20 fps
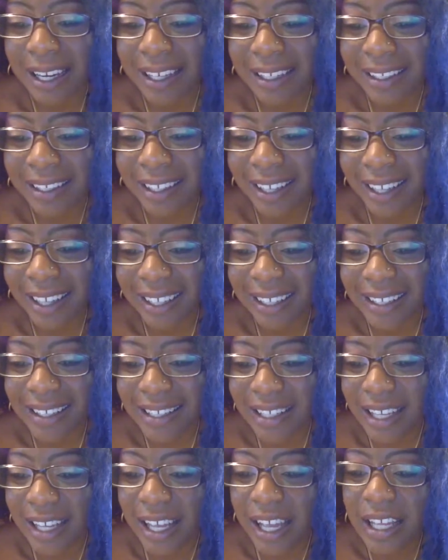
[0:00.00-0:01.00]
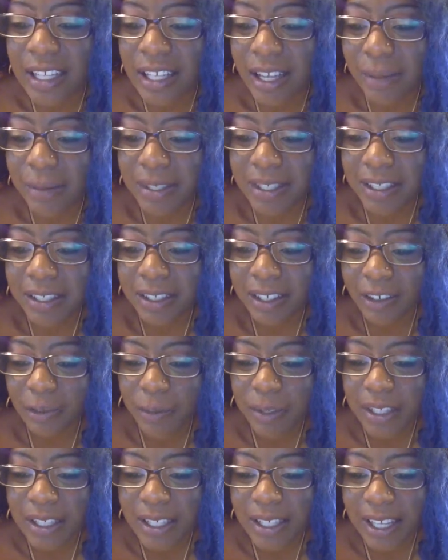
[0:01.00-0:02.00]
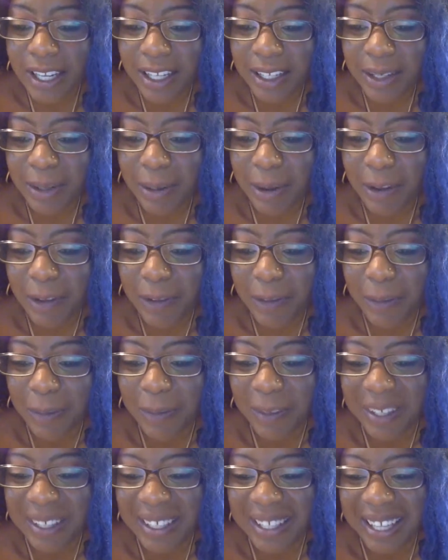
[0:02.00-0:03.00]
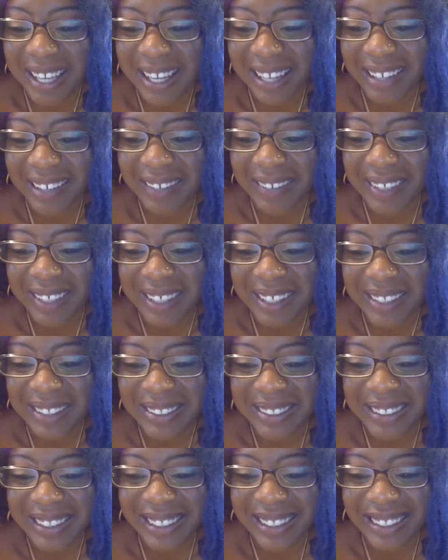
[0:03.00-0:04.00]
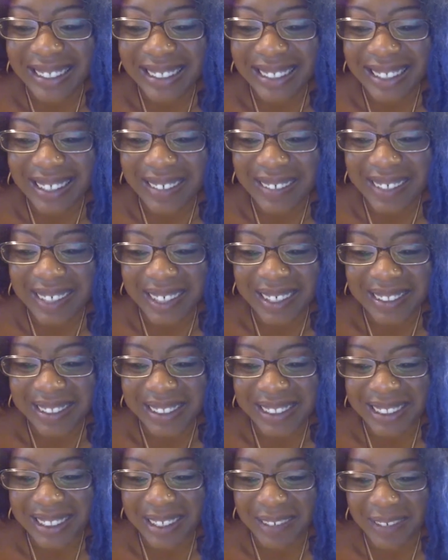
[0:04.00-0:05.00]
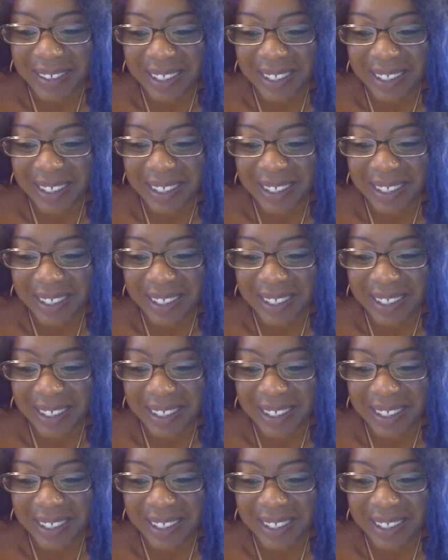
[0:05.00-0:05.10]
Nice. Is hummus good? I've been staying away from it because I hate avocados and it looks like avocados just